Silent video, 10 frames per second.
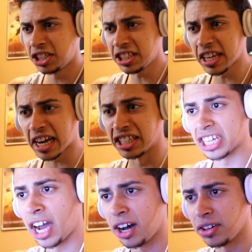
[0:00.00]
She sucking
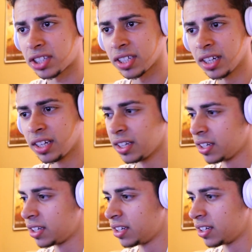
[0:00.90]
toes?
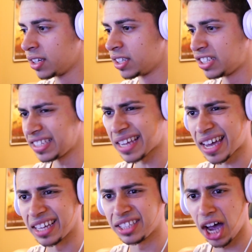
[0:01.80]
She
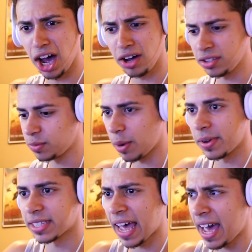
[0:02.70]
sucking toes? What
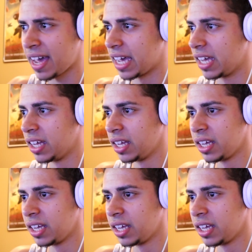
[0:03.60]
was that?